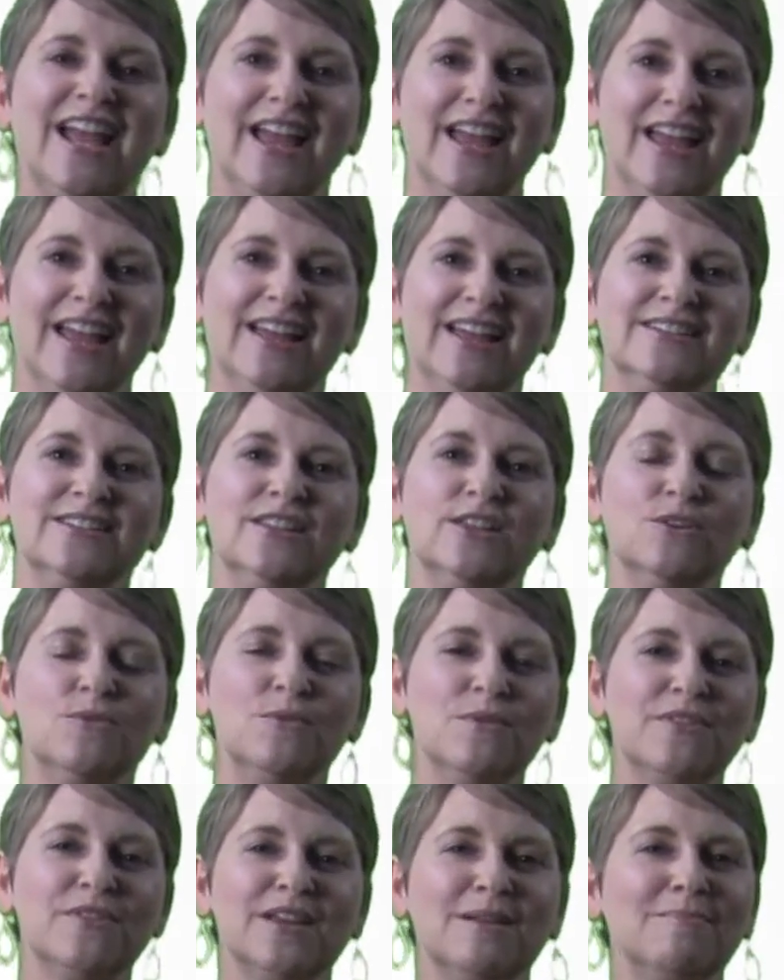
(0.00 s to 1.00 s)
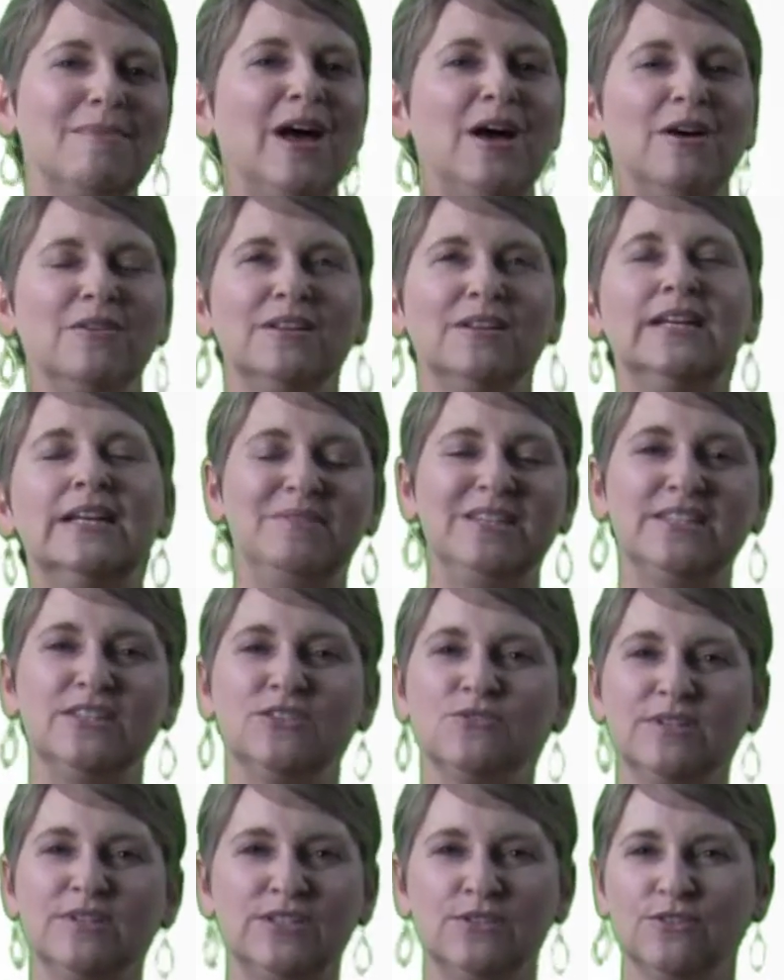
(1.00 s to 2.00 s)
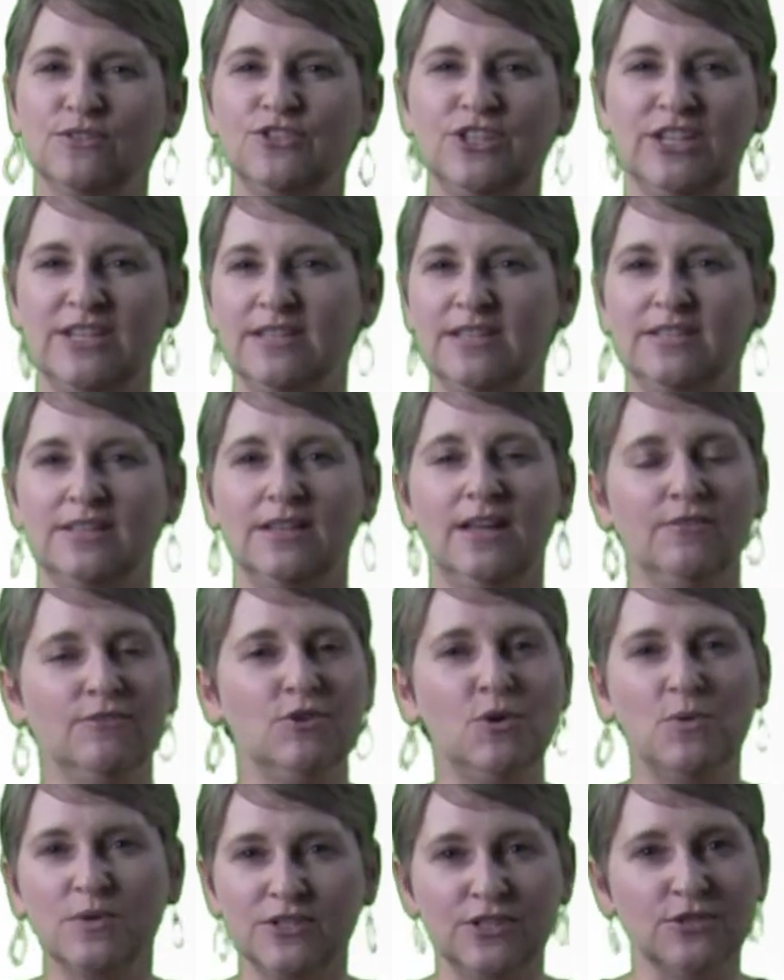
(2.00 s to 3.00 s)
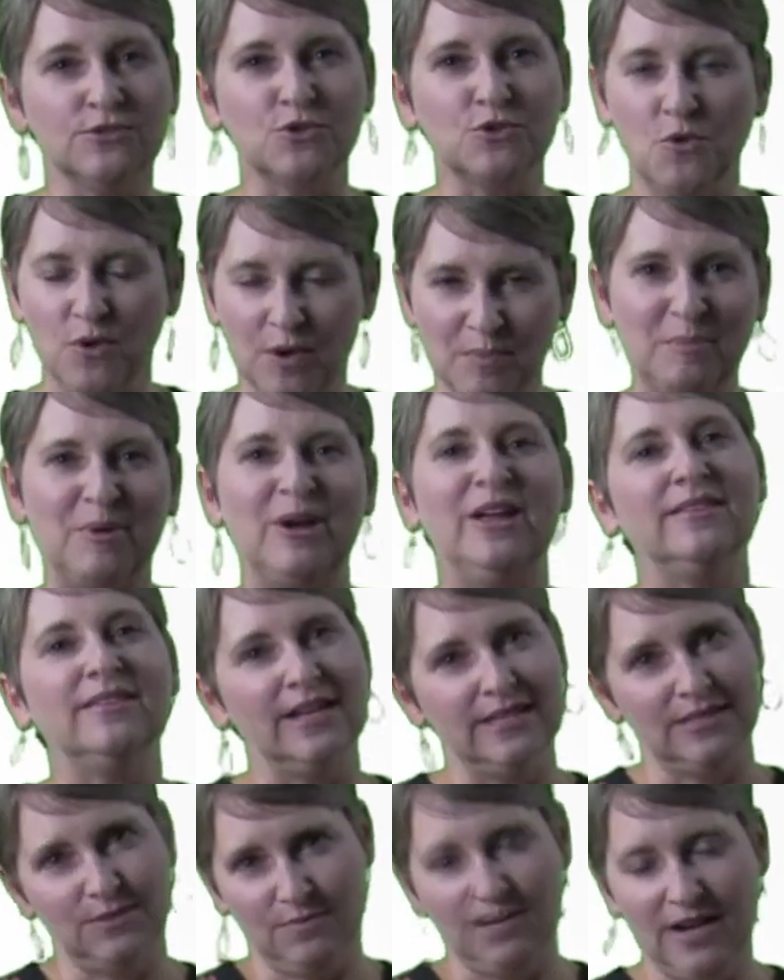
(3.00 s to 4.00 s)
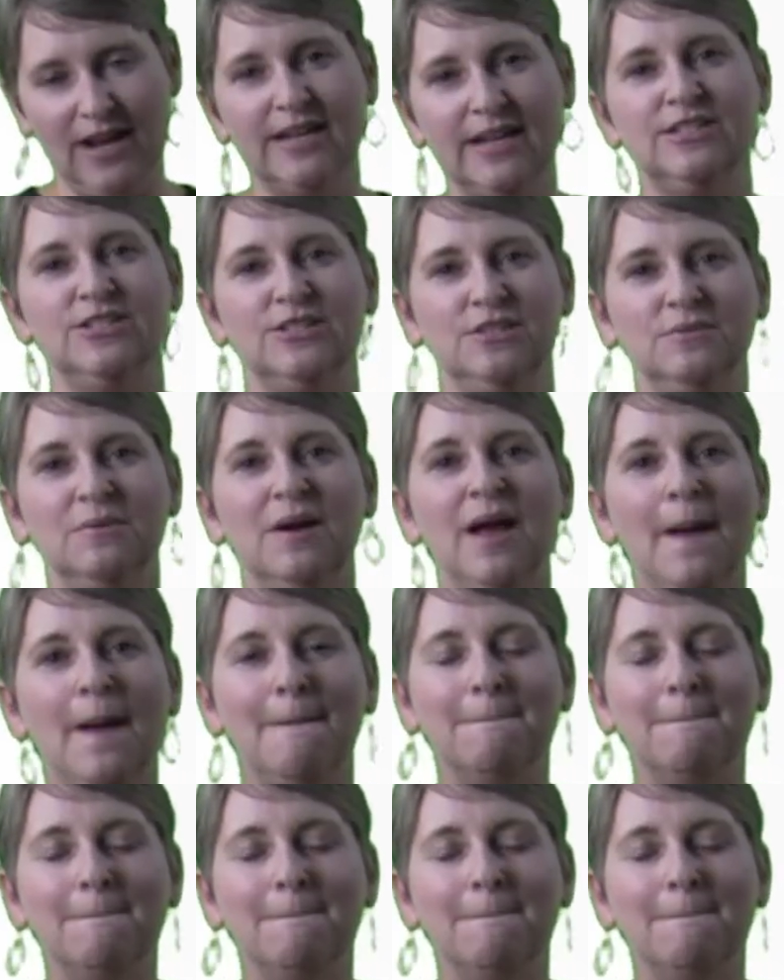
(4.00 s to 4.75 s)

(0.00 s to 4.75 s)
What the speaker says: And the cool thing about business research is, of course, there's corporate, that's what I do,